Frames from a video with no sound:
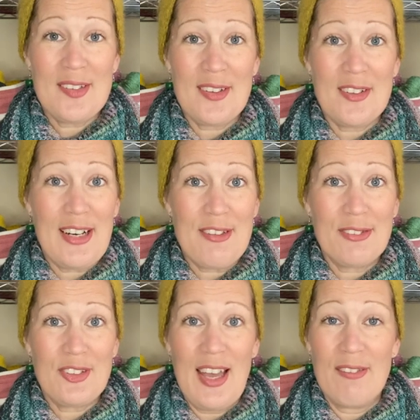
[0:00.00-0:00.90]
so grateful
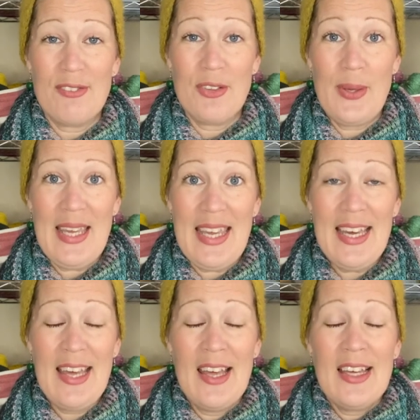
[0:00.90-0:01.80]
to have you here.
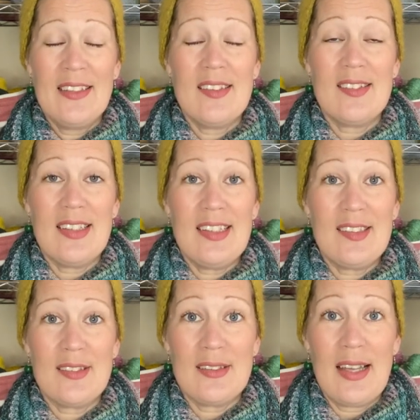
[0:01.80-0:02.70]
This
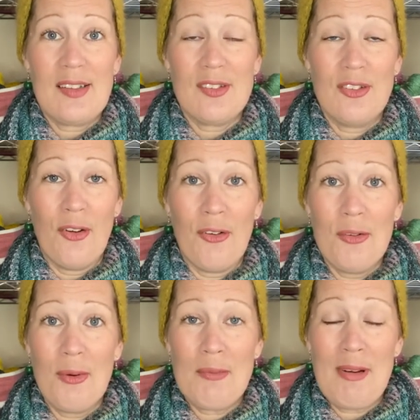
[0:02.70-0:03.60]
is, as you know,
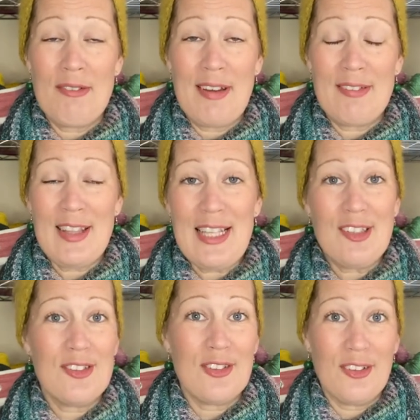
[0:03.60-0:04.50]
one of my favourite things
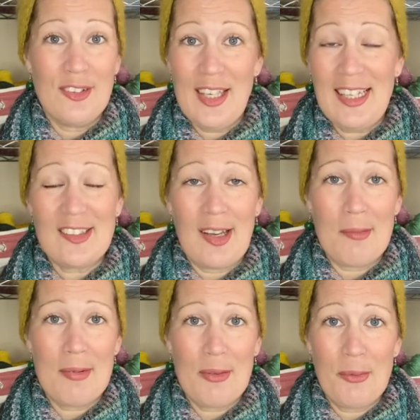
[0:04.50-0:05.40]
to do, to catch up
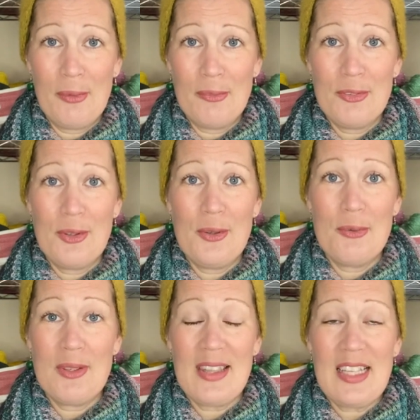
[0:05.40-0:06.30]
with all of you
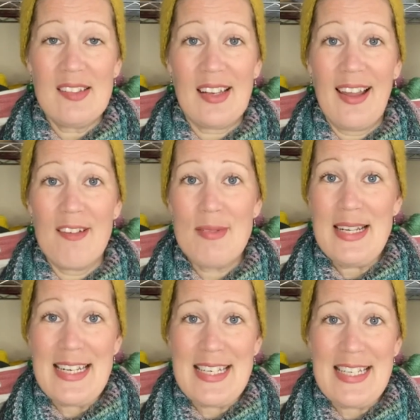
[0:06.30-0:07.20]
with things that I have been
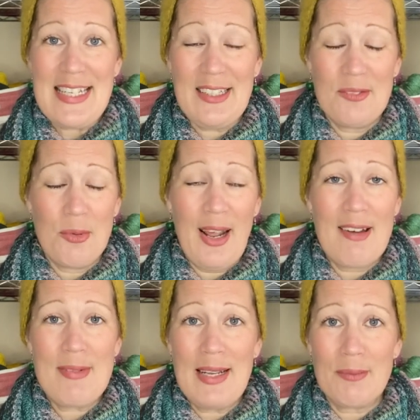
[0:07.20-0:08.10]
knitting and what I have
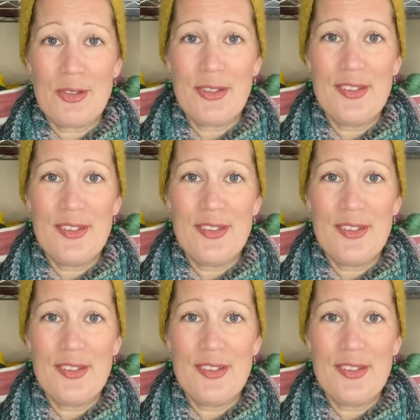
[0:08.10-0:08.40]
been up to.